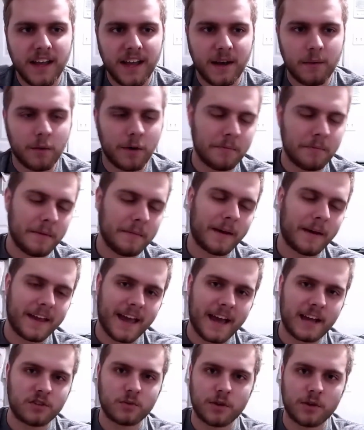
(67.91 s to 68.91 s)
And what I mean by
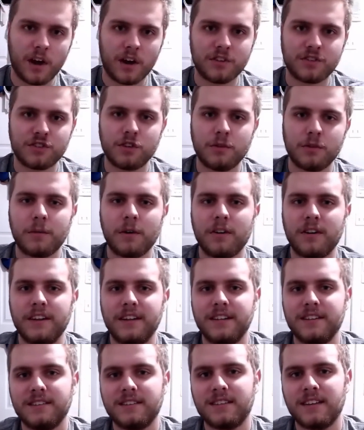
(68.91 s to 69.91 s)
casual costumer
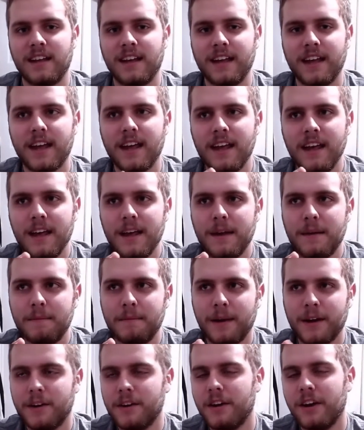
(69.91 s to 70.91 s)
is like
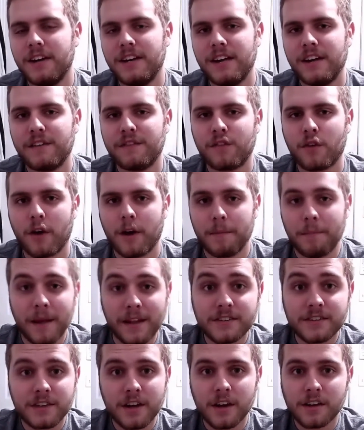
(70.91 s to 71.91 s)
my good idea for a
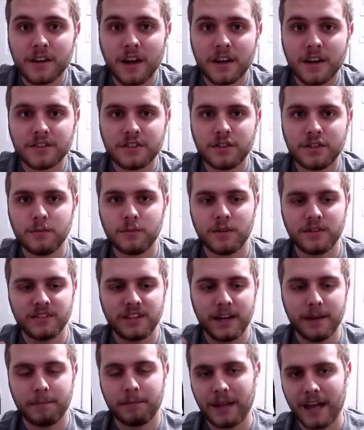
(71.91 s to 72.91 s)
Pensacon costume was
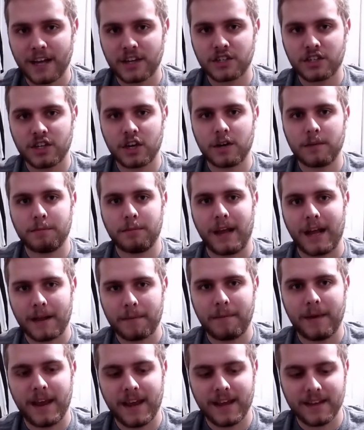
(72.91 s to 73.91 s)
a black shirt,
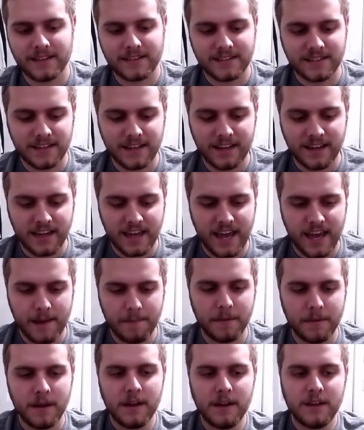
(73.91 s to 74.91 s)
black pants, a
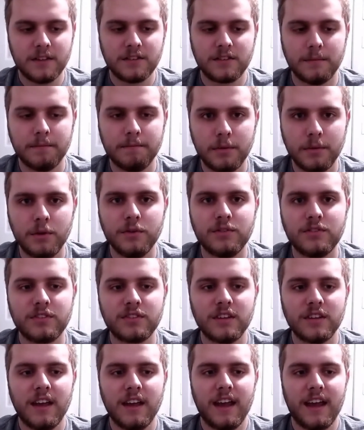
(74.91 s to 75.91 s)
cape, some boots,